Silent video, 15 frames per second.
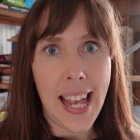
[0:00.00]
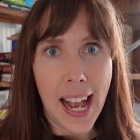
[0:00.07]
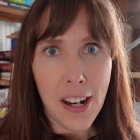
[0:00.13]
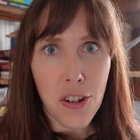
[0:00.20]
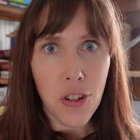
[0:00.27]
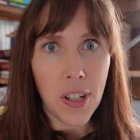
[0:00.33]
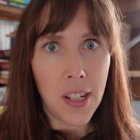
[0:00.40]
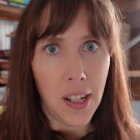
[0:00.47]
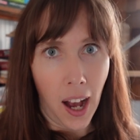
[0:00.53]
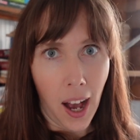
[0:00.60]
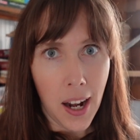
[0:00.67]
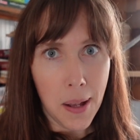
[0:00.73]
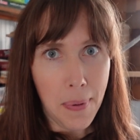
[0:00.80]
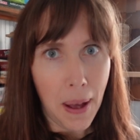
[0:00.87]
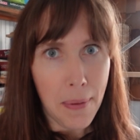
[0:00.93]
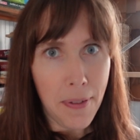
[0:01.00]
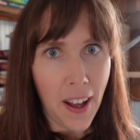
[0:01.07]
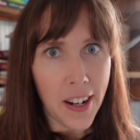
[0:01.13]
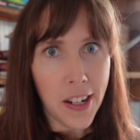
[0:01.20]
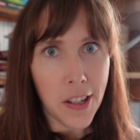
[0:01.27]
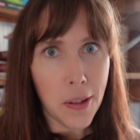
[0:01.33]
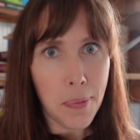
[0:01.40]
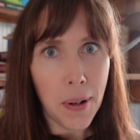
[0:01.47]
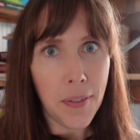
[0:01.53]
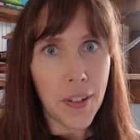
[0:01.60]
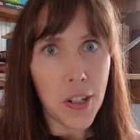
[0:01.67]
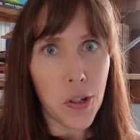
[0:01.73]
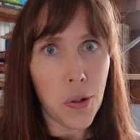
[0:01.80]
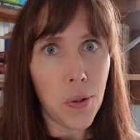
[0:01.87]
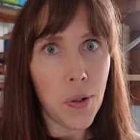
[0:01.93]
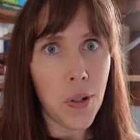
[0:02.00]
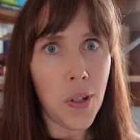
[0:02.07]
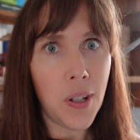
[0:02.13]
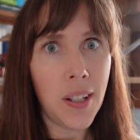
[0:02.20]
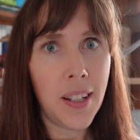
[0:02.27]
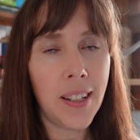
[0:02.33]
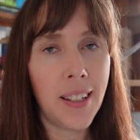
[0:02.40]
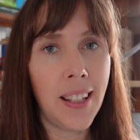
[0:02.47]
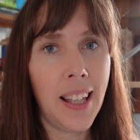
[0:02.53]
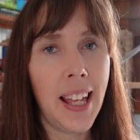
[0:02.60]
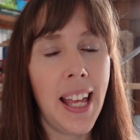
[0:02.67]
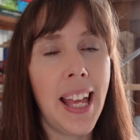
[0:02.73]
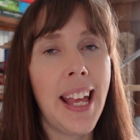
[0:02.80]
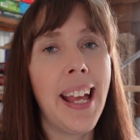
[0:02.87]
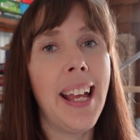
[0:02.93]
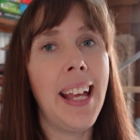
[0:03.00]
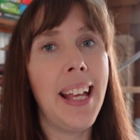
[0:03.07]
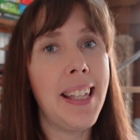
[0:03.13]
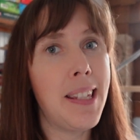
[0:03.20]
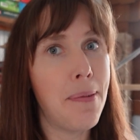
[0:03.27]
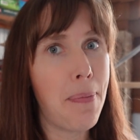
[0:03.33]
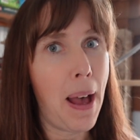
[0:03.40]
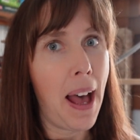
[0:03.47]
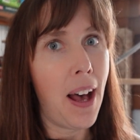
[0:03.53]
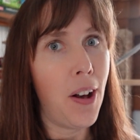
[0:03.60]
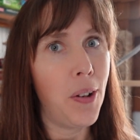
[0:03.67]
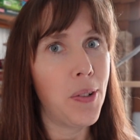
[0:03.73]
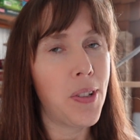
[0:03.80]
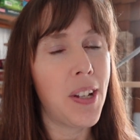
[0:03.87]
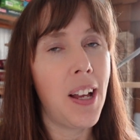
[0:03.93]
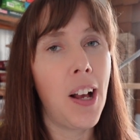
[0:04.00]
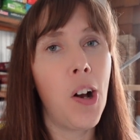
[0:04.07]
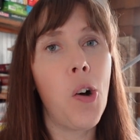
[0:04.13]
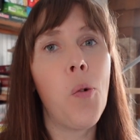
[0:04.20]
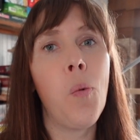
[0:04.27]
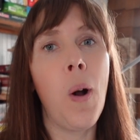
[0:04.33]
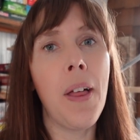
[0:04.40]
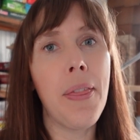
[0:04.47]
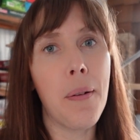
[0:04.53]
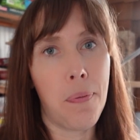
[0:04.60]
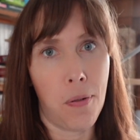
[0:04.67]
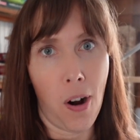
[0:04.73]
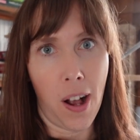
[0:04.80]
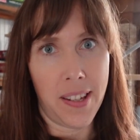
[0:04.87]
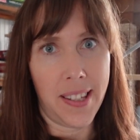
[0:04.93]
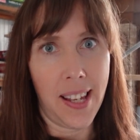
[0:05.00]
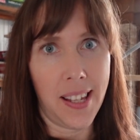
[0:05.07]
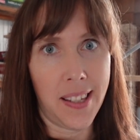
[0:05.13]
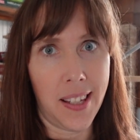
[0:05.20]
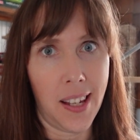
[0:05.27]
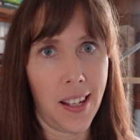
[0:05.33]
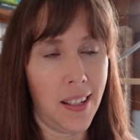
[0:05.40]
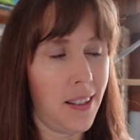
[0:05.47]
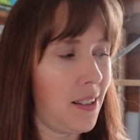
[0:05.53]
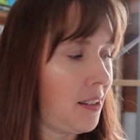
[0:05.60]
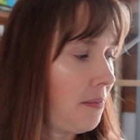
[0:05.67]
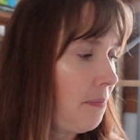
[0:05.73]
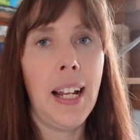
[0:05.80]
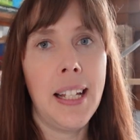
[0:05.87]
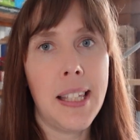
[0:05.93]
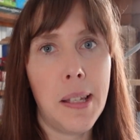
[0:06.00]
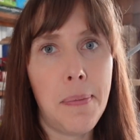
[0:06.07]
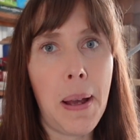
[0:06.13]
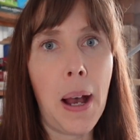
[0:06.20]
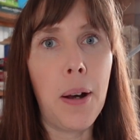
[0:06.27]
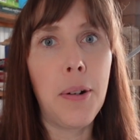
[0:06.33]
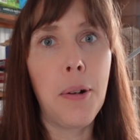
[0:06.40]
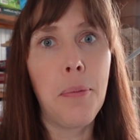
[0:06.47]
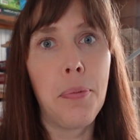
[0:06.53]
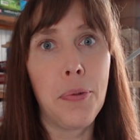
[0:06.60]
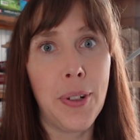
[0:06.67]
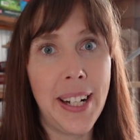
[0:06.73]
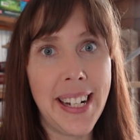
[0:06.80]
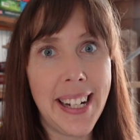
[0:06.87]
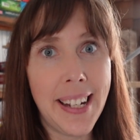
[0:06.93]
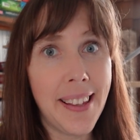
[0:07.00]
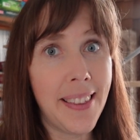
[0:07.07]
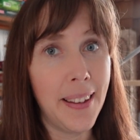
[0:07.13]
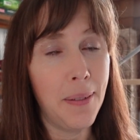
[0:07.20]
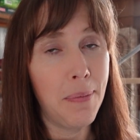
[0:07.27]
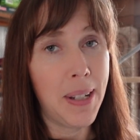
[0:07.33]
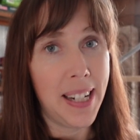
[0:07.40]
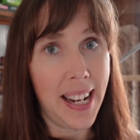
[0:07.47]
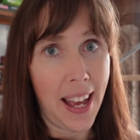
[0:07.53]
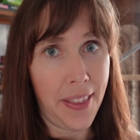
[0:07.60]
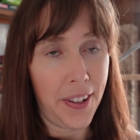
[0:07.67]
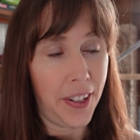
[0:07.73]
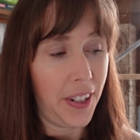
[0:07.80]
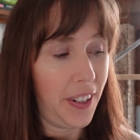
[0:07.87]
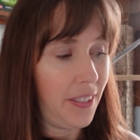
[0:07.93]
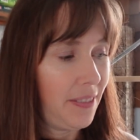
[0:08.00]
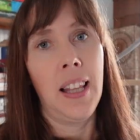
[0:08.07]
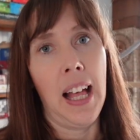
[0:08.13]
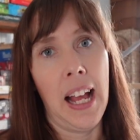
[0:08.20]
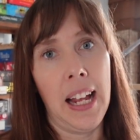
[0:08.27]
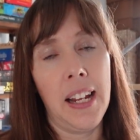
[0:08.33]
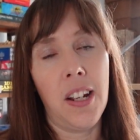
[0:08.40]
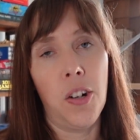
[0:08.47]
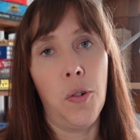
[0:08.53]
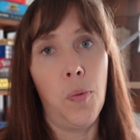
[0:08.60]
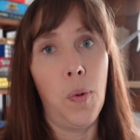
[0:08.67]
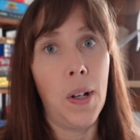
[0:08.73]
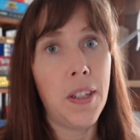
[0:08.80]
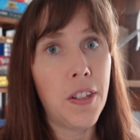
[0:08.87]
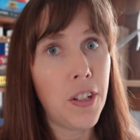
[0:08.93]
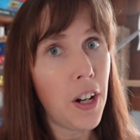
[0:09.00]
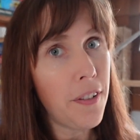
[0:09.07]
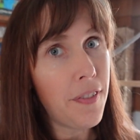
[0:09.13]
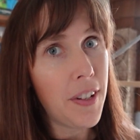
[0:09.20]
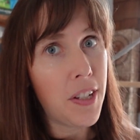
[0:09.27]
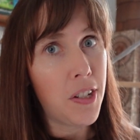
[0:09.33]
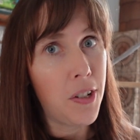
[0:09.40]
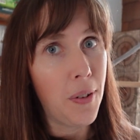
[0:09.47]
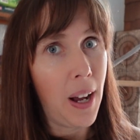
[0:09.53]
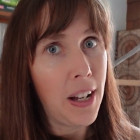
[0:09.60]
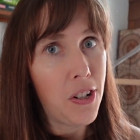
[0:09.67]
actually not about finding the perfect tool. It's about what the process is. It's about bringing them together. Like, what surface do I